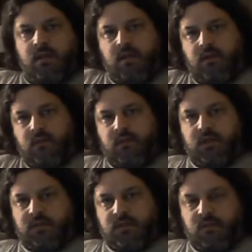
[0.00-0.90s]

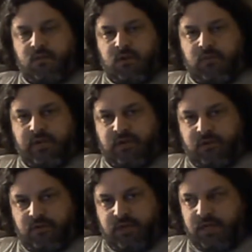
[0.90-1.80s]
Alright, so what are we
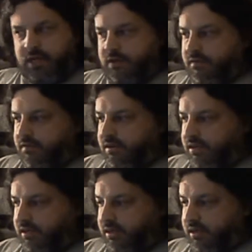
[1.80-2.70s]
doing right now?
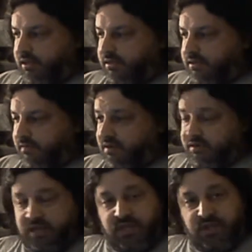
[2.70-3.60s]
It's
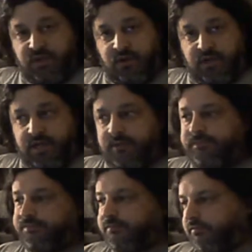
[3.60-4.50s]
around ten thirty,
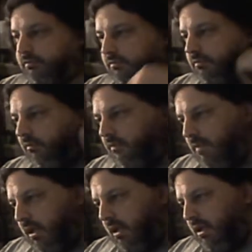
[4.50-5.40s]

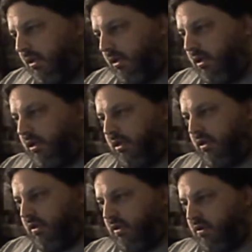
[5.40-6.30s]

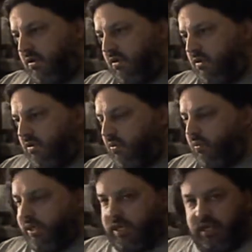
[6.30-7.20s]
and
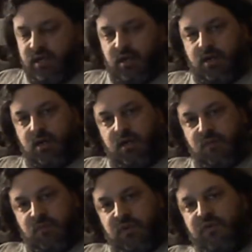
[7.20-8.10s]
we
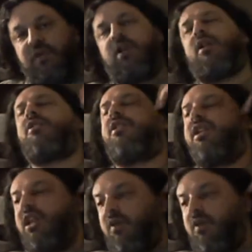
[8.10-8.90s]
are moving on to another